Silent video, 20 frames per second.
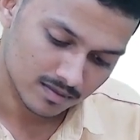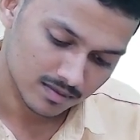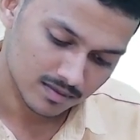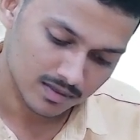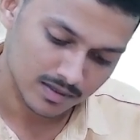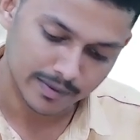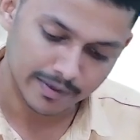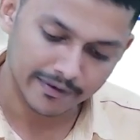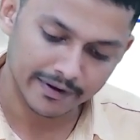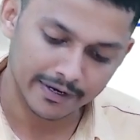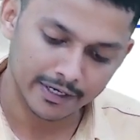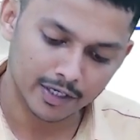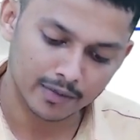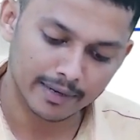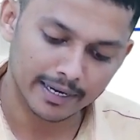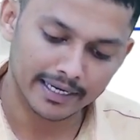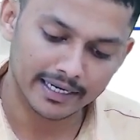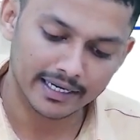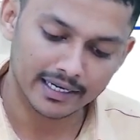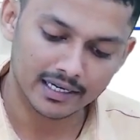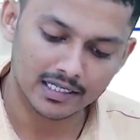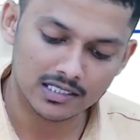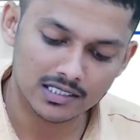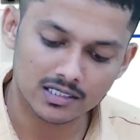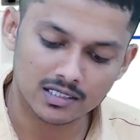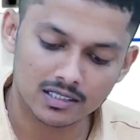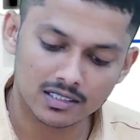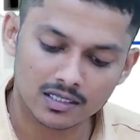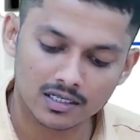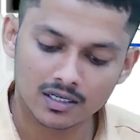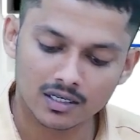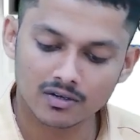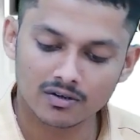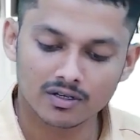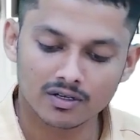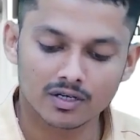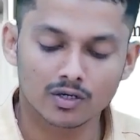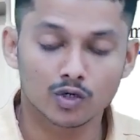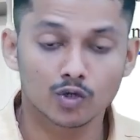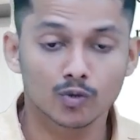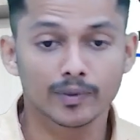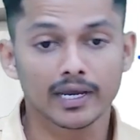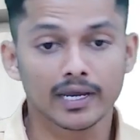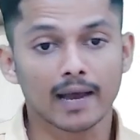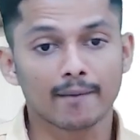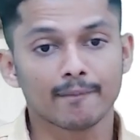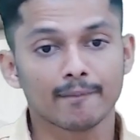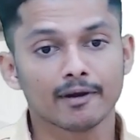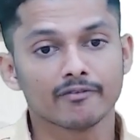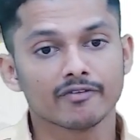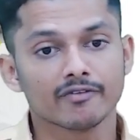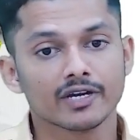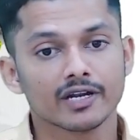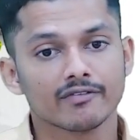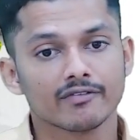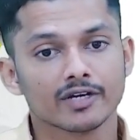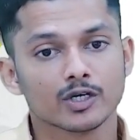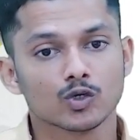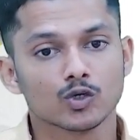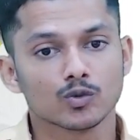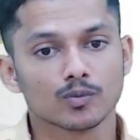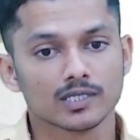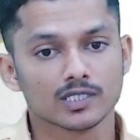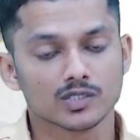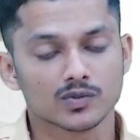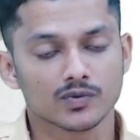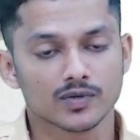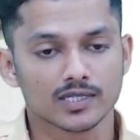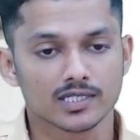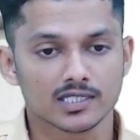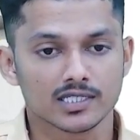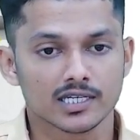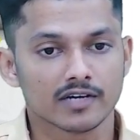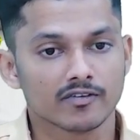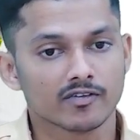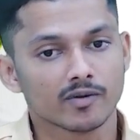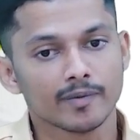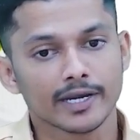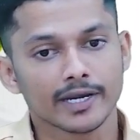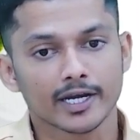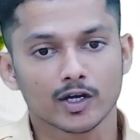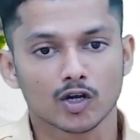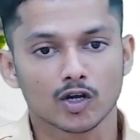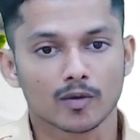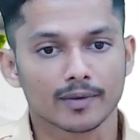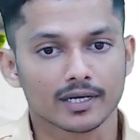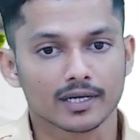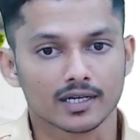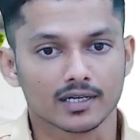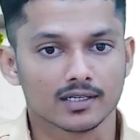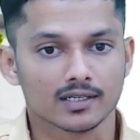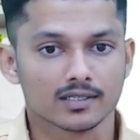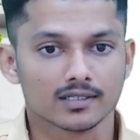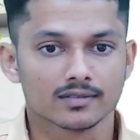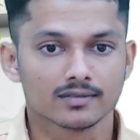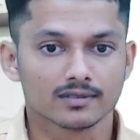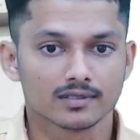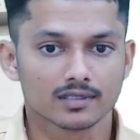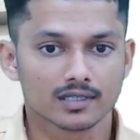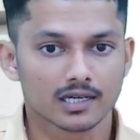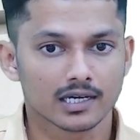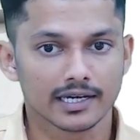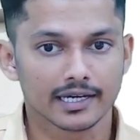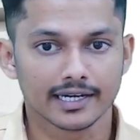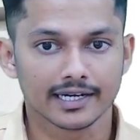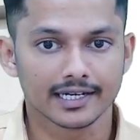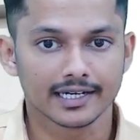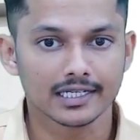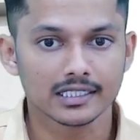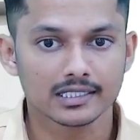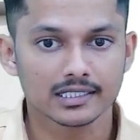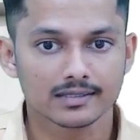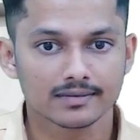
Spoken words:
Preventive maintenance to be happened for every 2 months once. That will be economical. Clear it is?